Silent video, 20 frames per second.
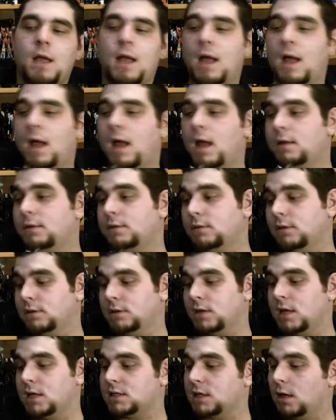And
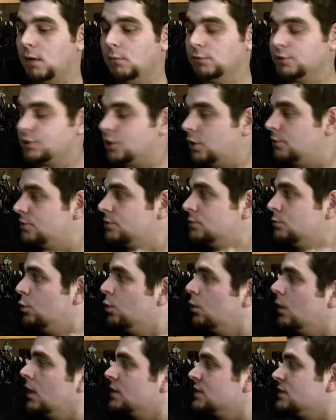as I will show you some
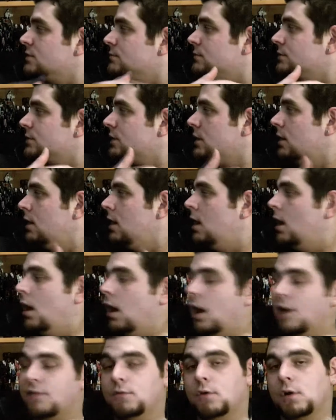more customs
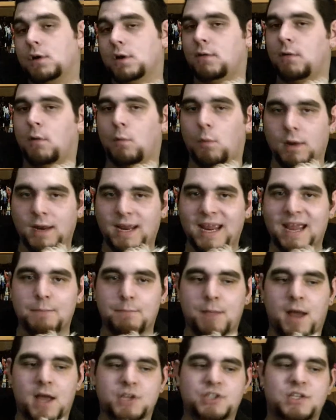I've got, and I've got one
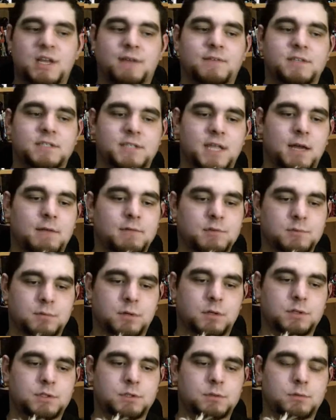Kit Bash Devastator as
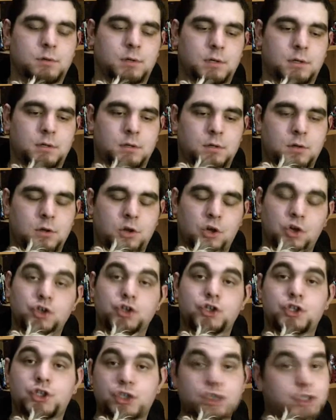well to
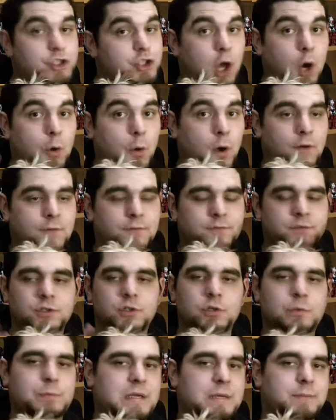show off to
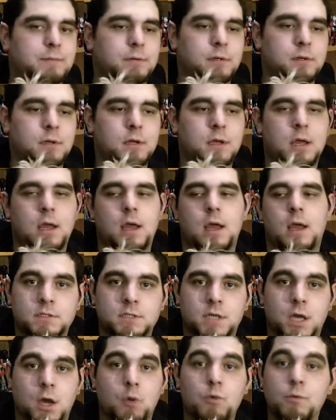you people.
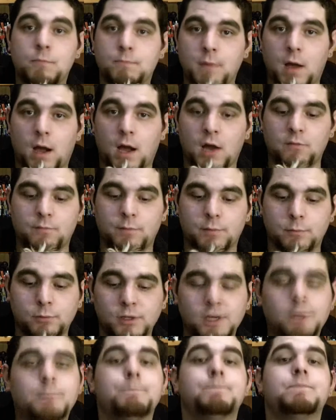So I've been
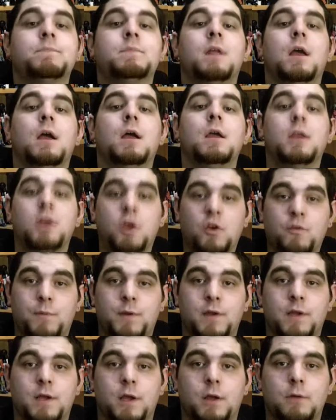Will, you've
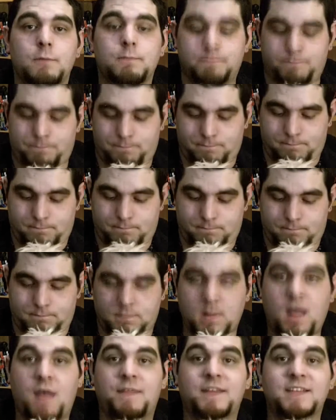been you.
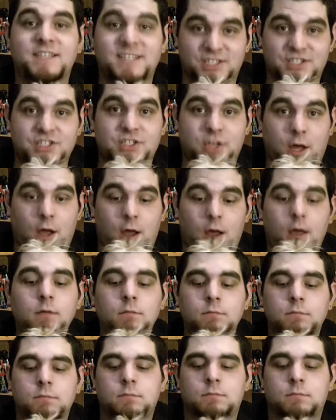This is Star.